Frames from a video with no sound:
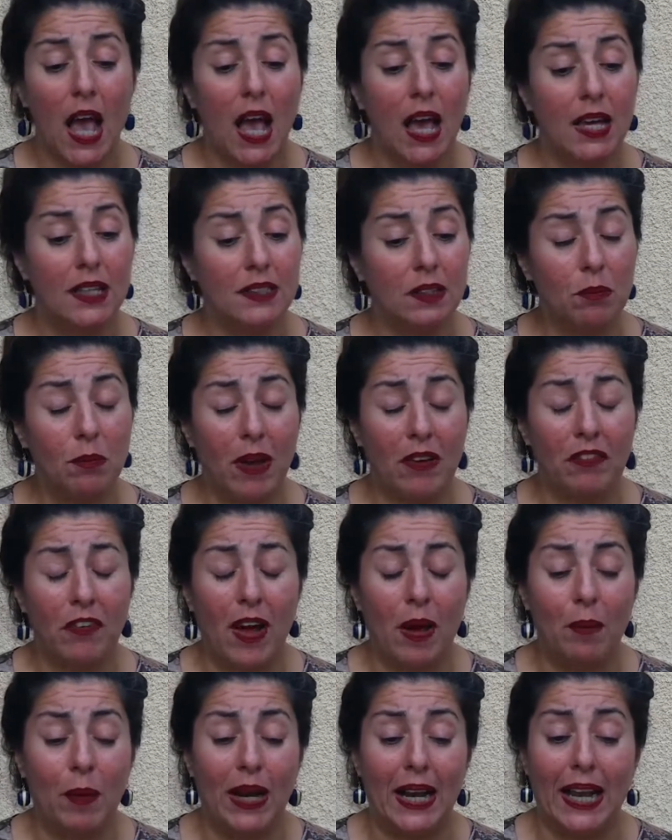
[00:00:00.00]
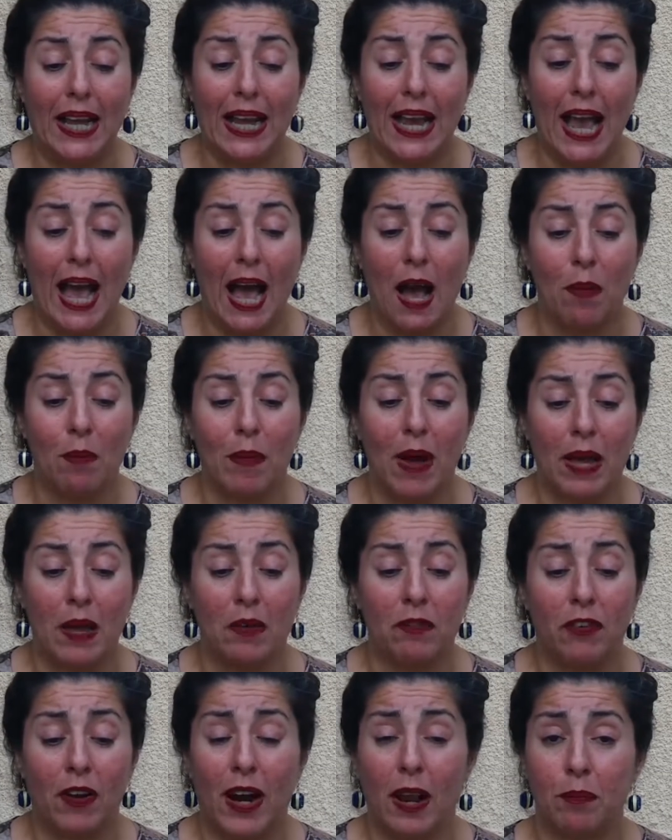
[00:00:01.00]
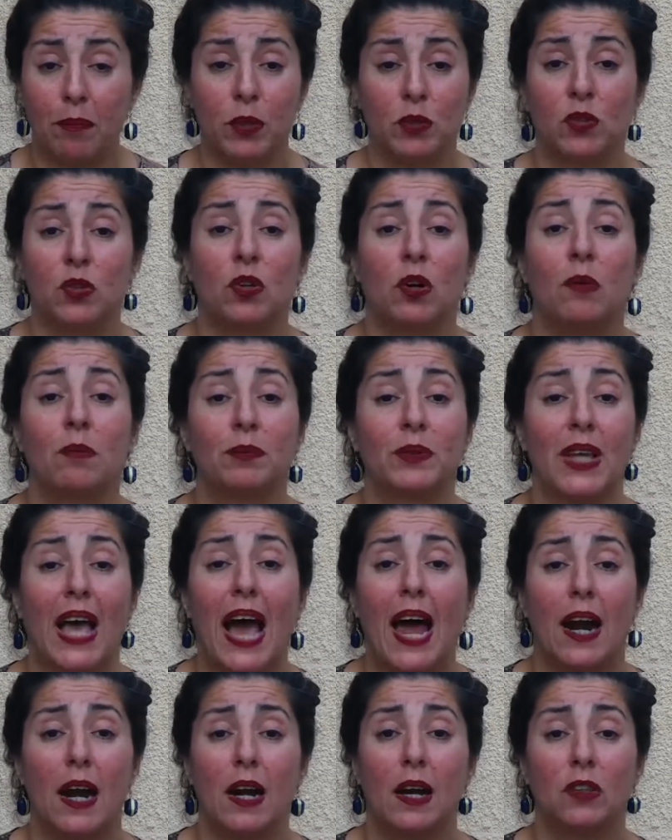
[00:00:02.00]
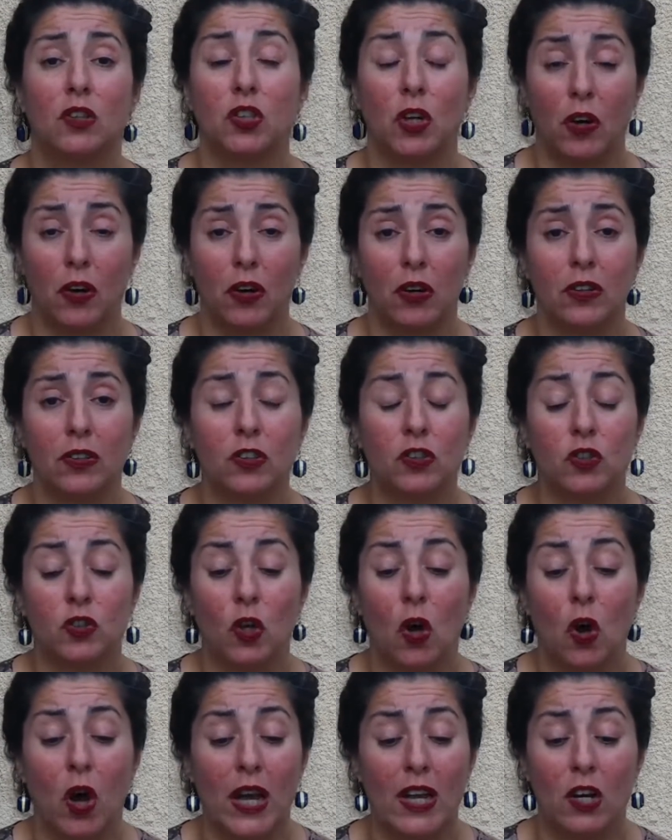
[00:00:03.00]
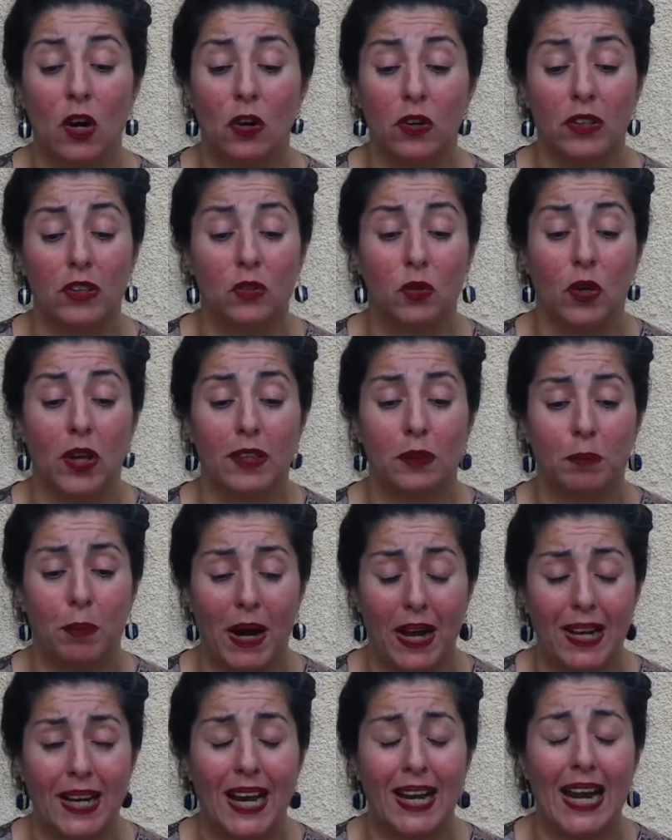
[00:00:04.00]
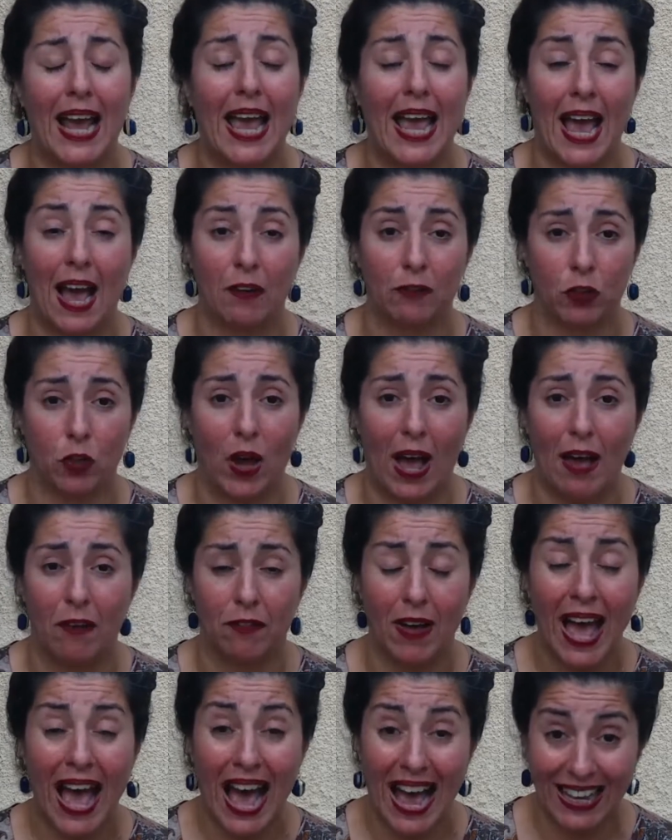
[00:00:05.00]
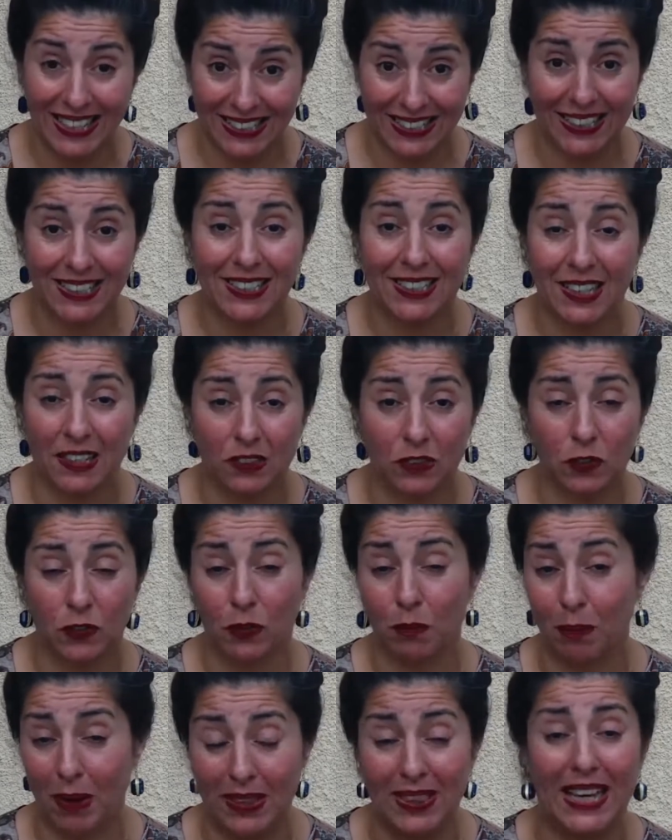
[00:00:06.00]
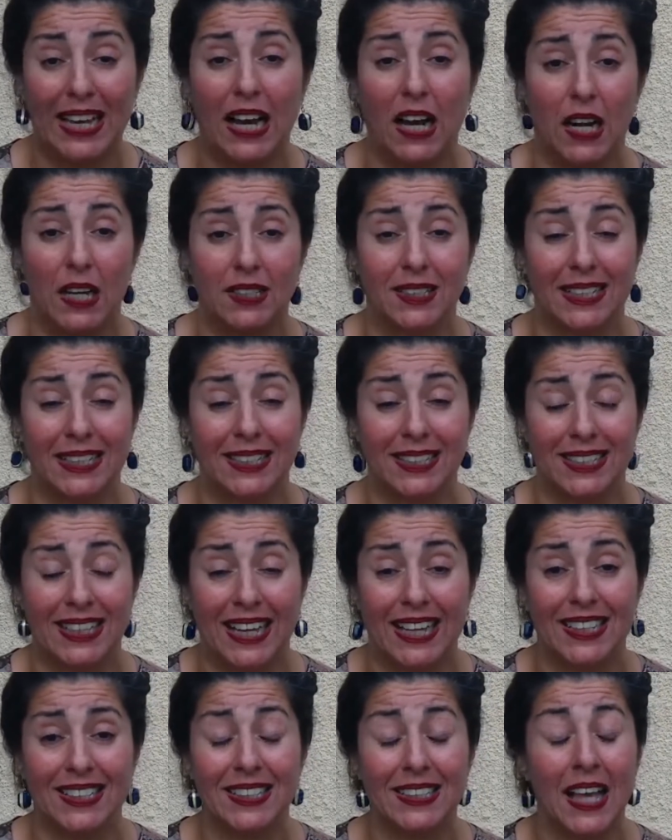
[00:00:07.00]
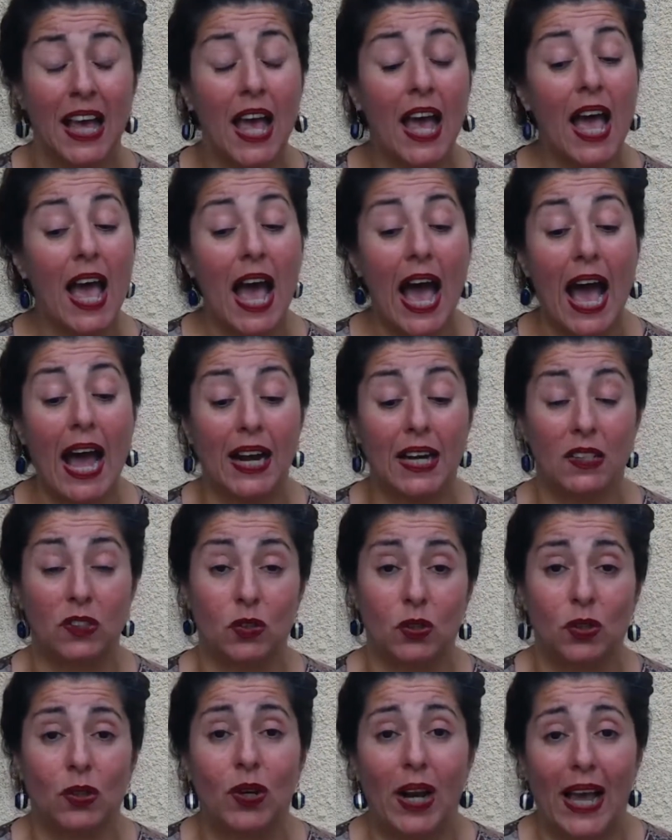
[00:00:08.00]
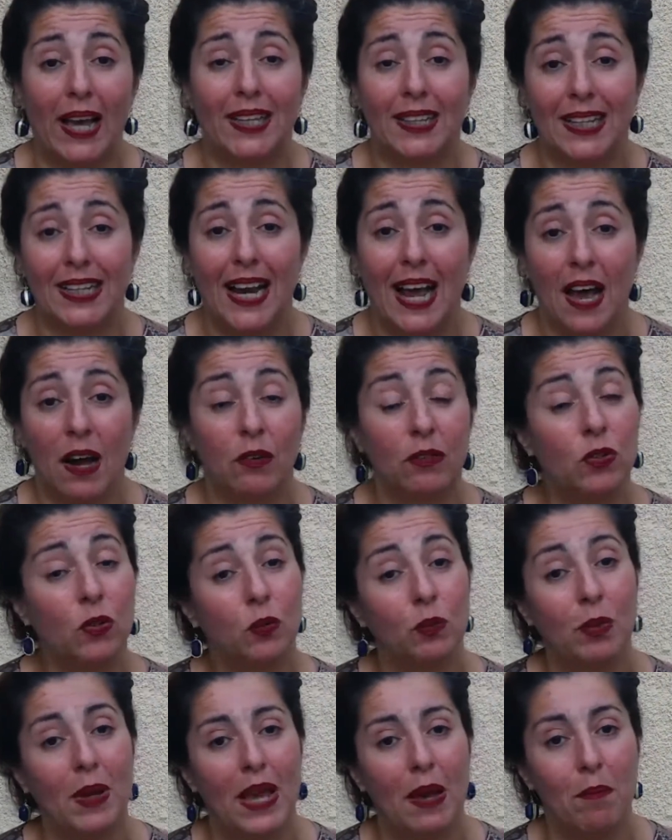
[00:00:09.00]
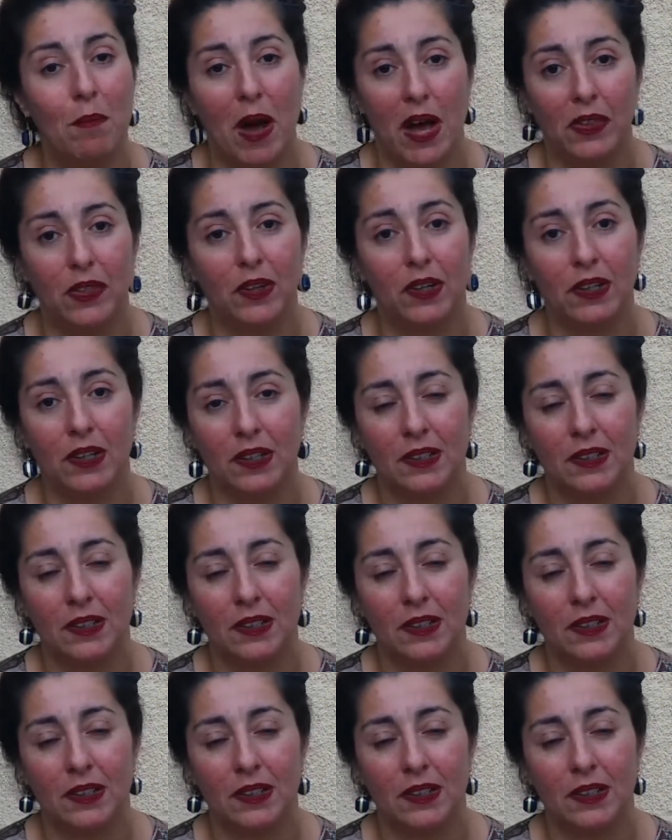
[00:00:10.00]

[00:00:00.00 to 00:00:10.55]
It's in my family. My fallopian tubes are turned, so in order to get pregnant, I have to have assistance, medical assistance, and it's too late now to be a mother.